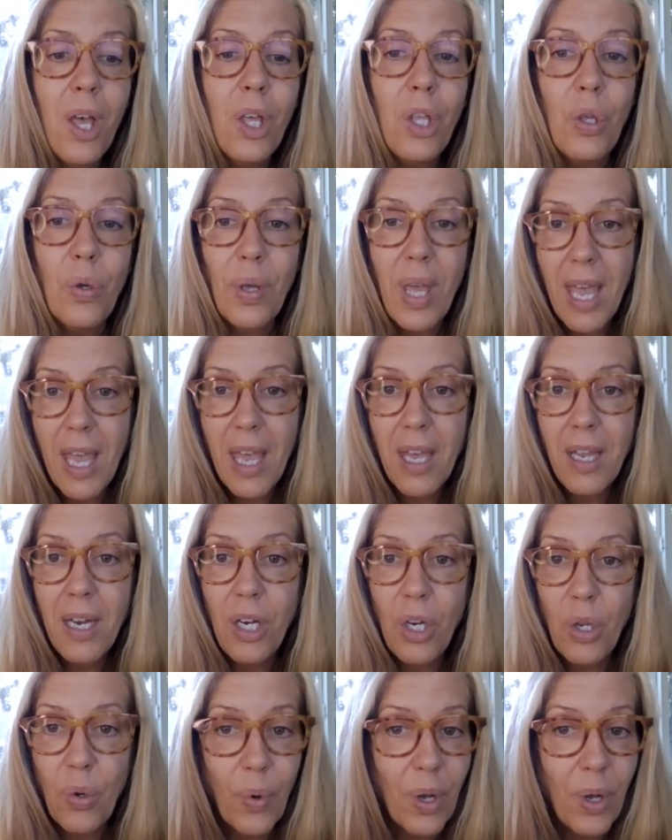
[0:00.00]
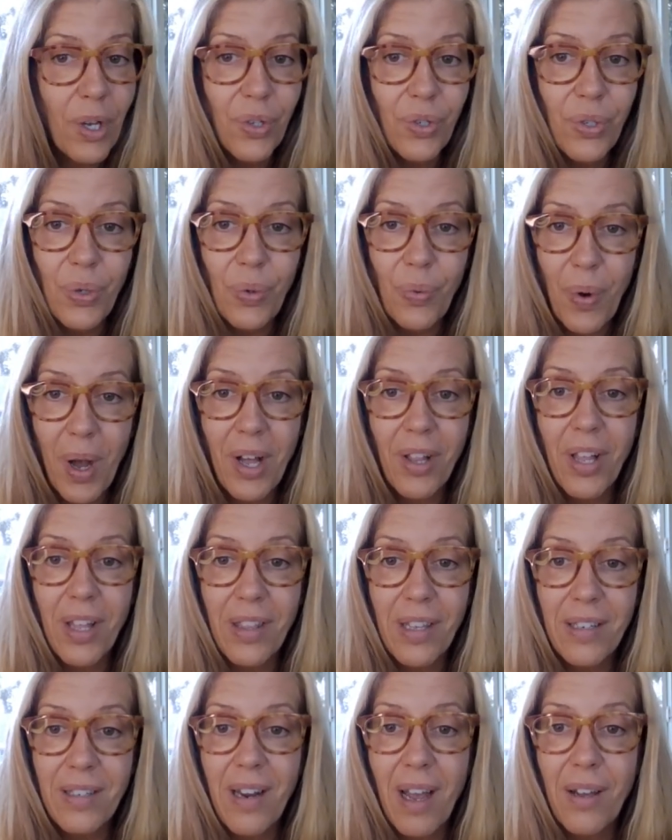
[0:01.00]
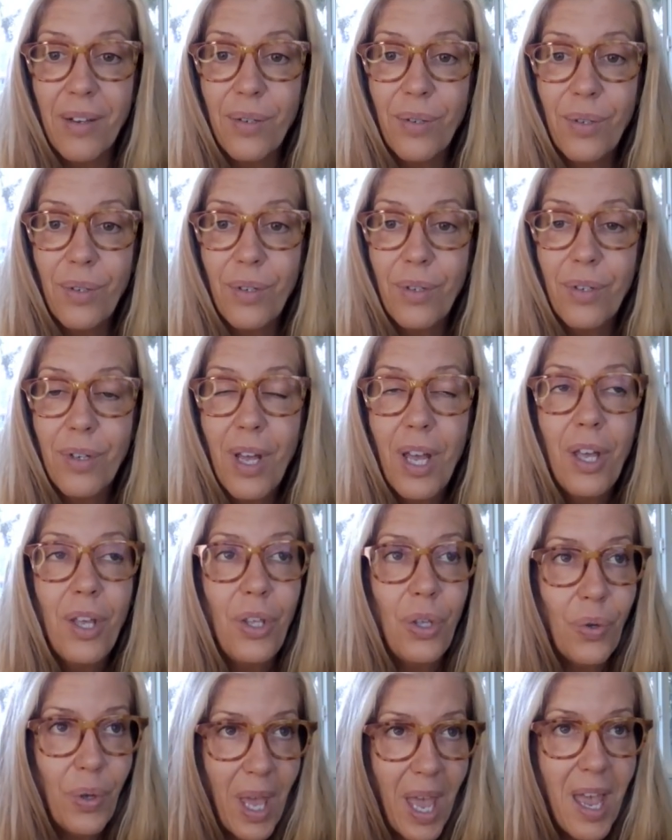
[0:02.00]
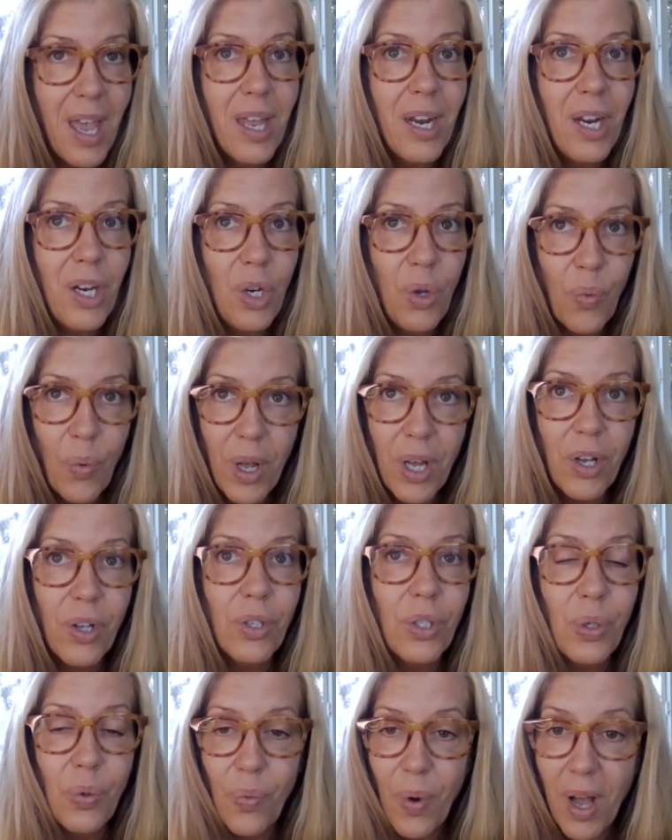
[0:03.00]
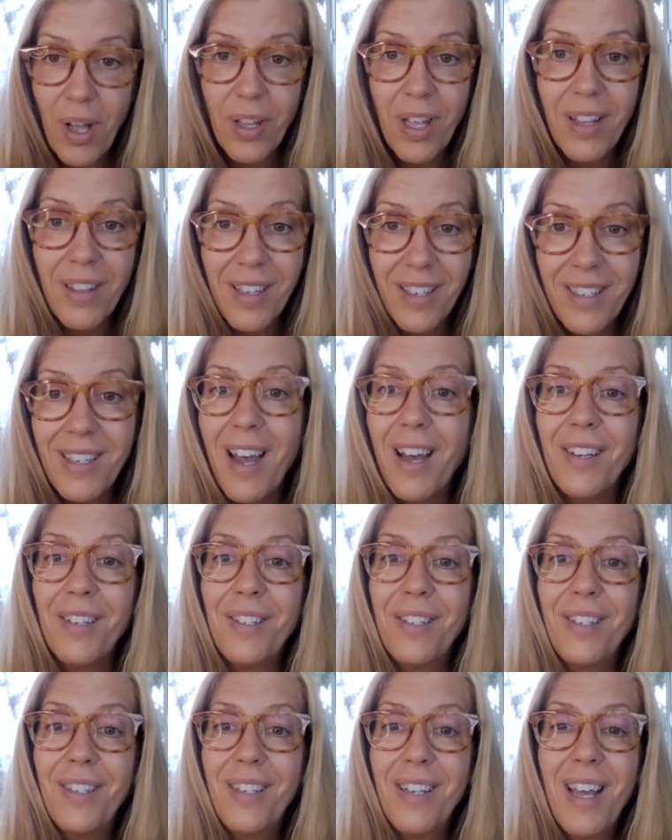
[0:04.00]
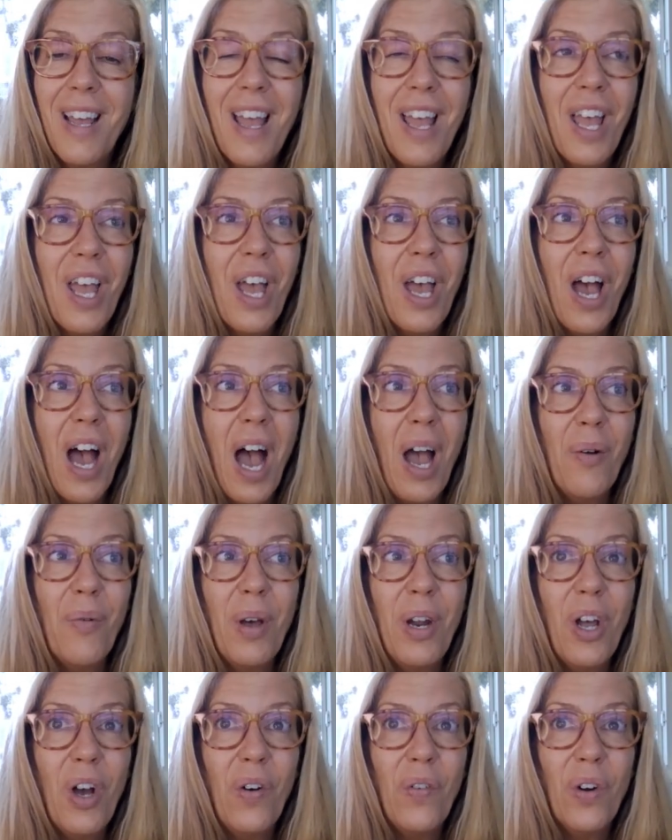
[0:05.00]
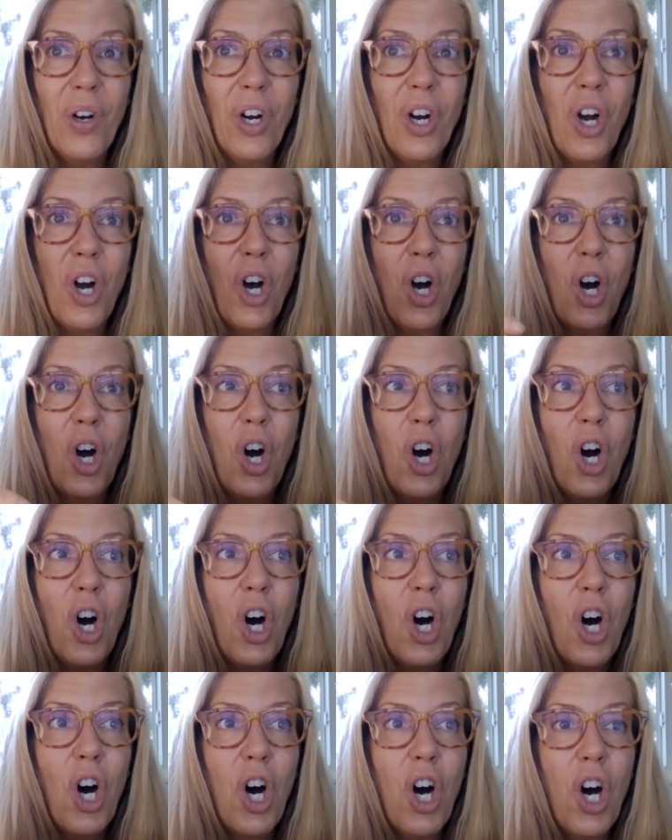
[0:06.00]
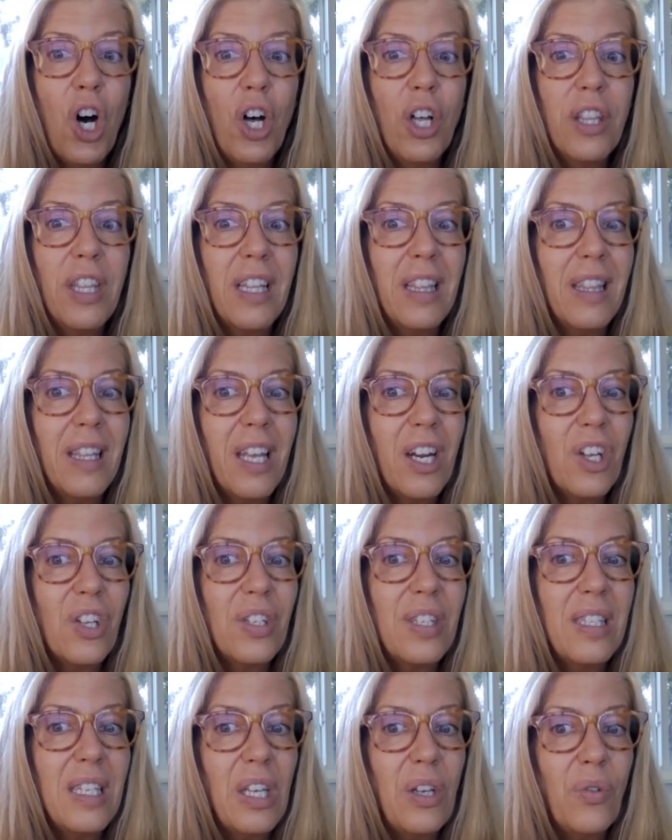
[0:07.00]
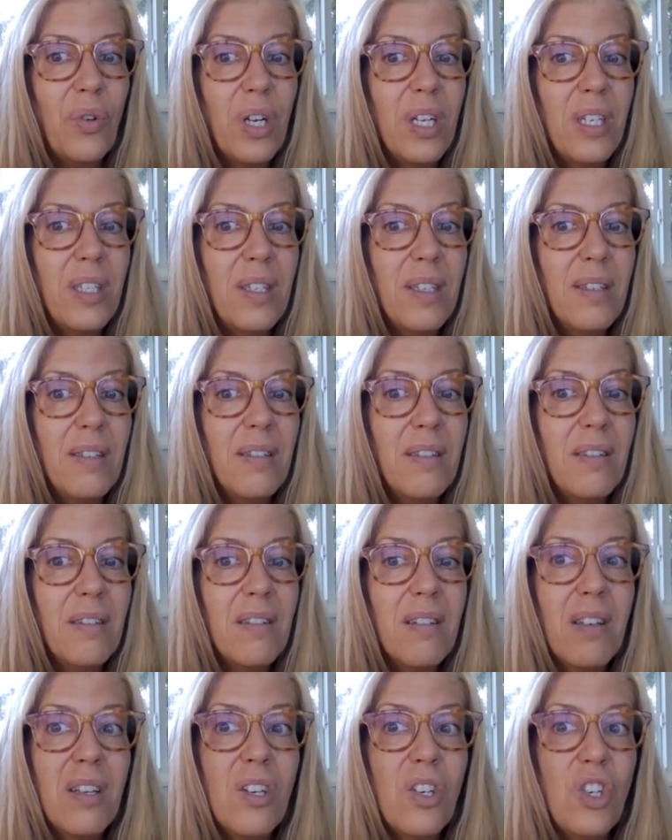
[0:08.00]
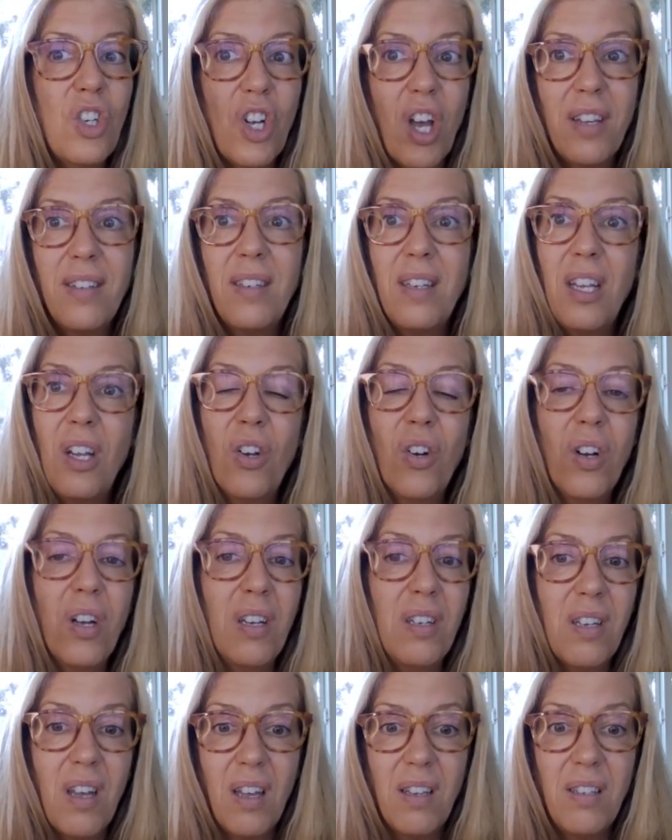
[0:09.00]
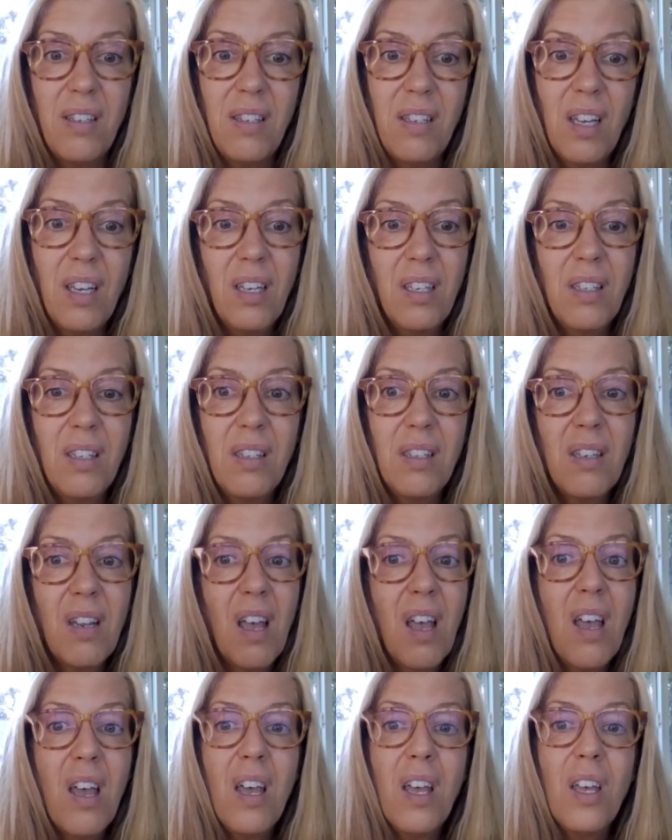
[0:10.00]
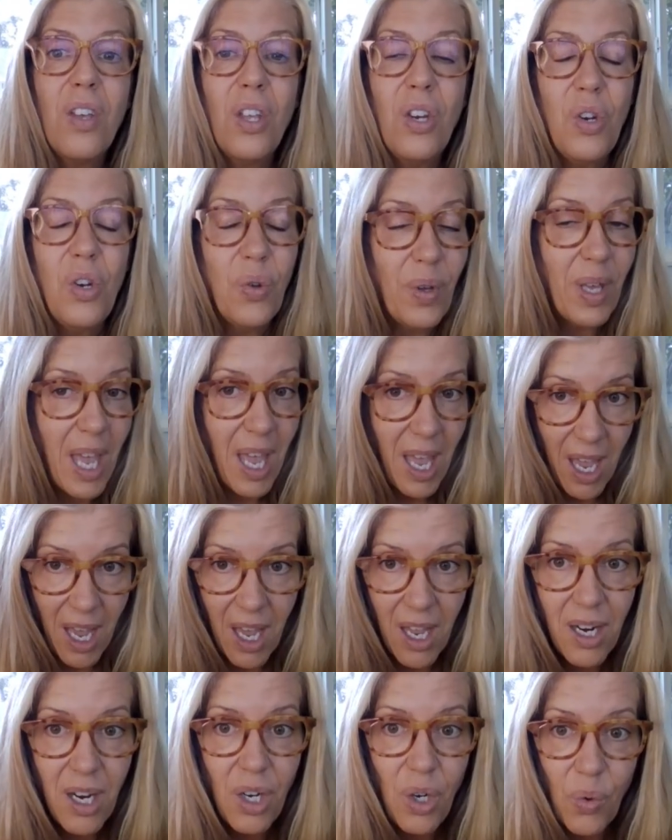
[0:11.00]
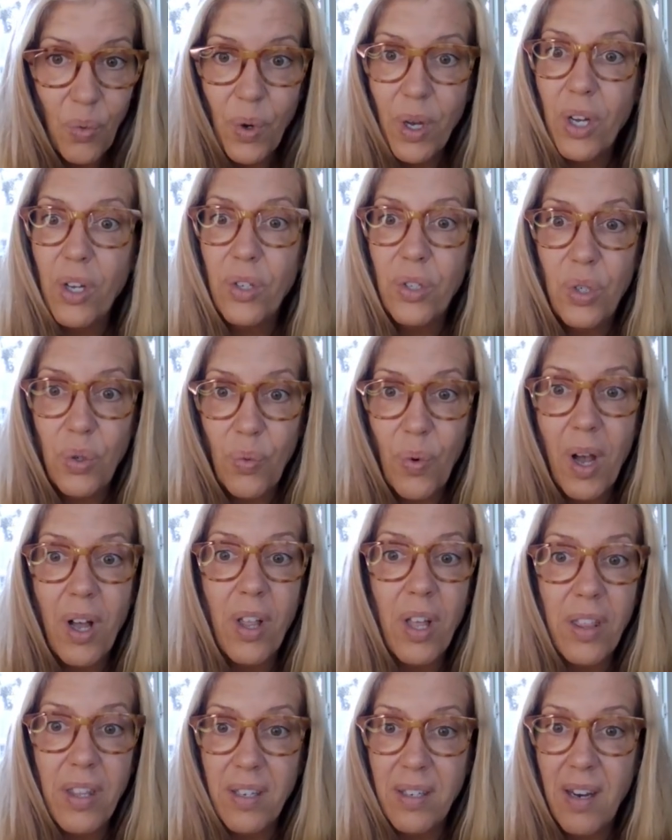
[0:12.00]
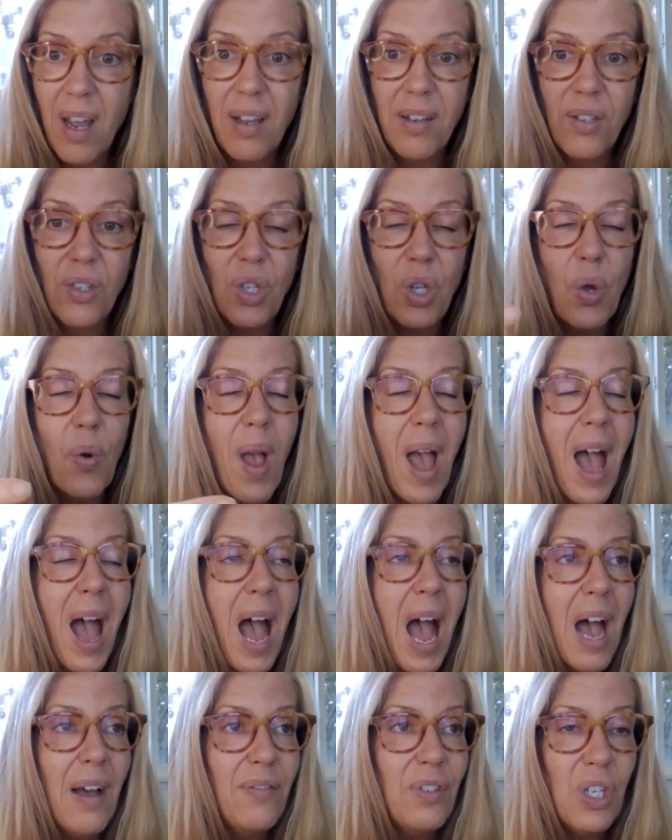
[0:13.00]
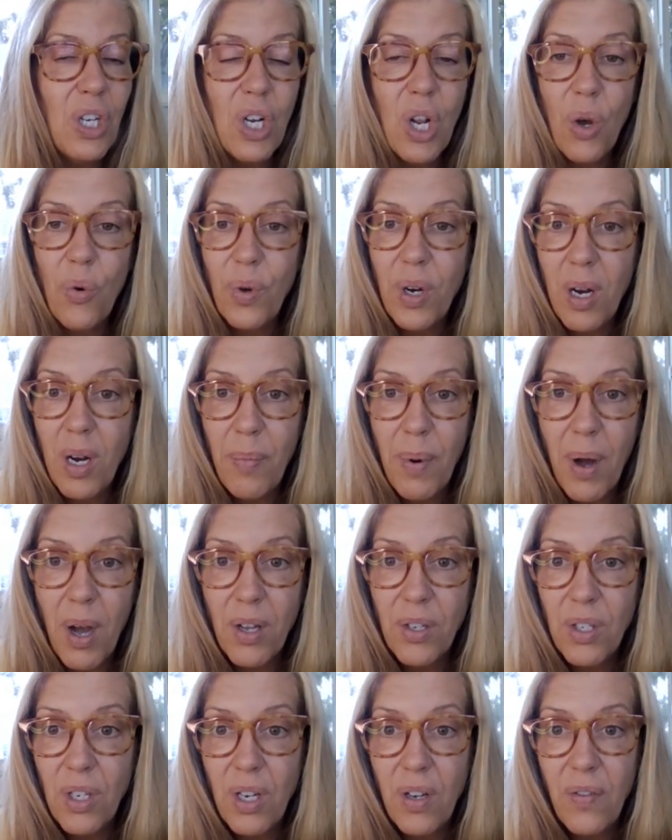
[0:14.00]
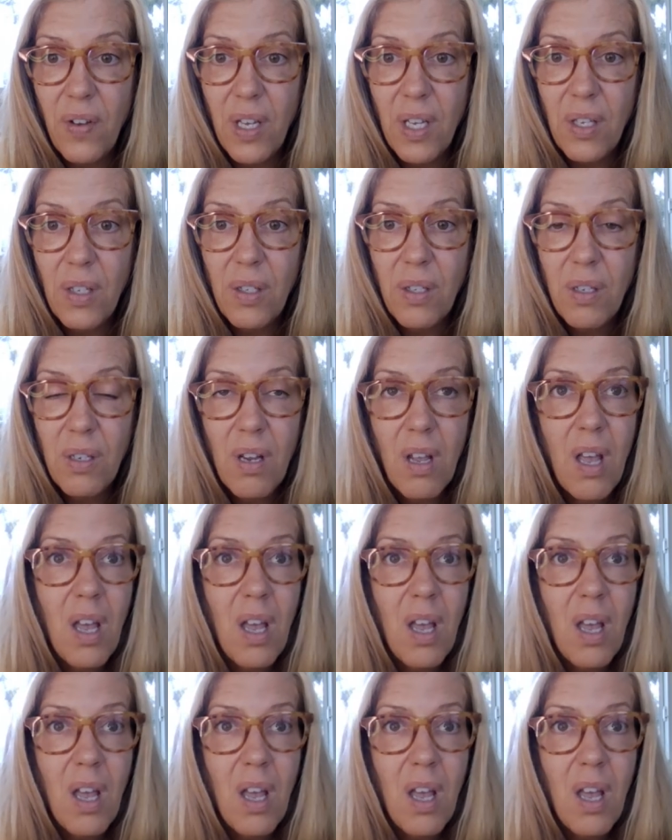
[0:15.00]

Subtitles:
You can and you will do well on this test. You can and you will do well on this test. I went over all the little secrets just here in test 6, and you can and you will do well on this test. You have to know what an appositive is.